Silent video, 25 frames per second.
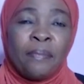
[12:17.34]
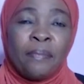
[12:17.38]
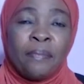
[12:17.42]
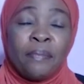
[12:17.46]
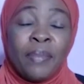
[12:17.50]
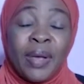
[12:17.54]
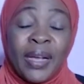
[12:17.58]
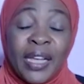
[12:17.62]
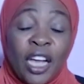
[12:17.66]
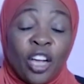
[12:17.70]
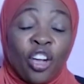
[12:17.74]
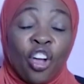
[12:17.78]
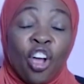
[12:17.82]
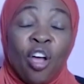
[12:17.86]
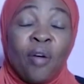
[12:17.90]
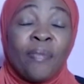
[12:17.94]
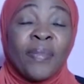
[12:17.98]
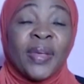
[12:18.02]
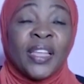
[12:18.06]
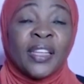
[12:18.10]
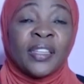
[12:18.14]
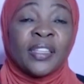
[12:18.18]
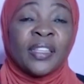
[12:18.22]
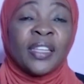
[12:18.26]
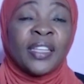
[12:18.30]
Make a
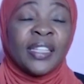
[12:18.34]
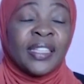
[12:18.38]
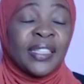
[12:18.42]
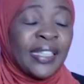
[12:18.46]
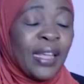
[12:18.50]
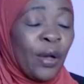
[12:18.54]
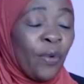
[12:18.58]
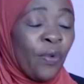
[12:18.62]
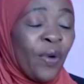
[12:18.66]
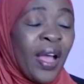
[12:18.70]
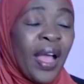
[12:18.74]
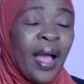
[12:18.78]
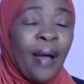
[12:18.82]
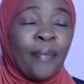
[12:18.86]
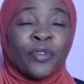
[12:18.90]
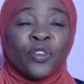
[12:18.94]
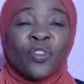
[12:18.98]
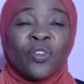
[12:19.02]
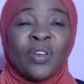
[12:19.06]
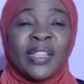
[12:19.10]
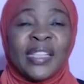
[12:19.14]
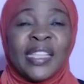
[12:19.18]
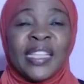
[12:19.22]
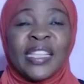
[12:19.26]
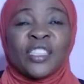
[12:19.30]
comment. Is the way I'm
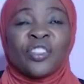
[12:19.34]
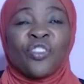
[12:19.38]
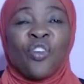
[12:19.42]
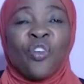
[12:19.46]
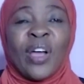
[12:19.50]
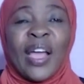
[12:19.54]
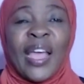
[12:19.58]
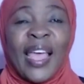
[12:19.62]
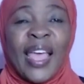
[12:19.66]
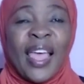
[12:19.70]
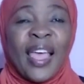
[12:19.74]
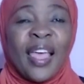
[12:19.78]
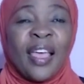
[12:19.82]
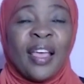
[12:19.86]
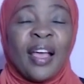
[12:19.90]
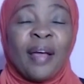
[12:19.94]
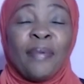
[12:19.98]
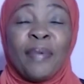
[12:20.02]
doing this okay?